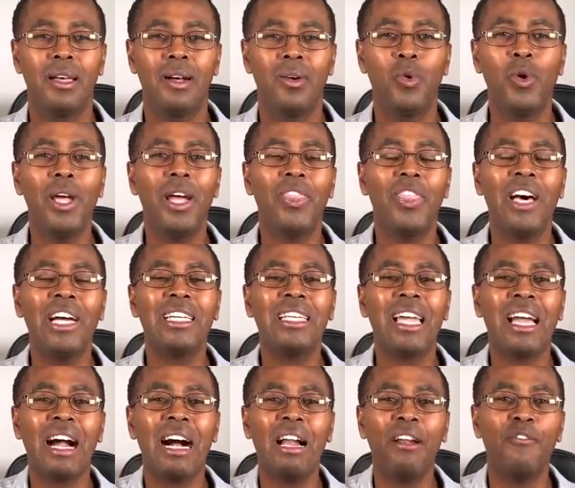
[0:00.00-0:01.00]
Wear that
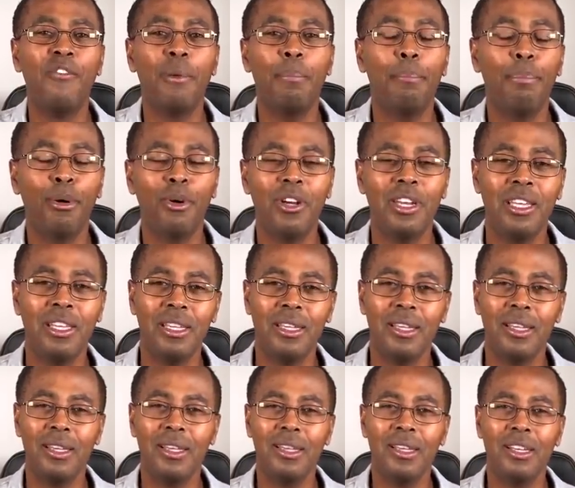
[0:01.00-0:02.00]
curvy body.
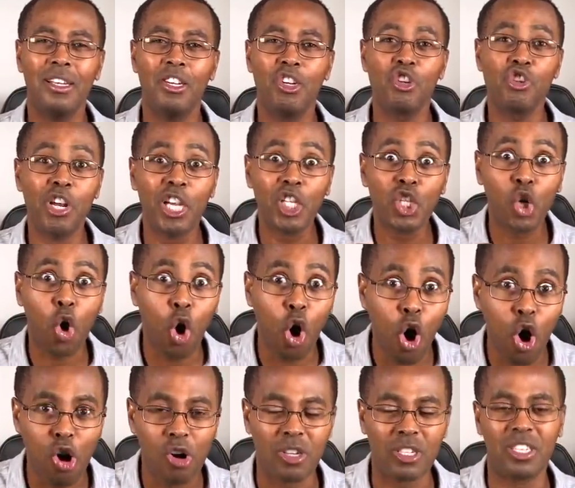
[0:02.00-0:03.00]
Dress
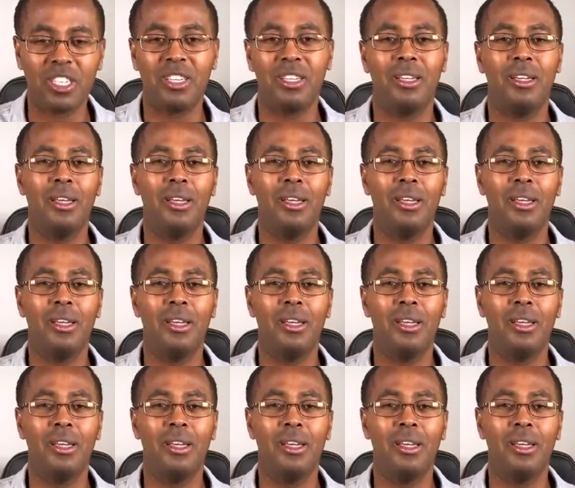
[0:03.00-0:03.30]
hot.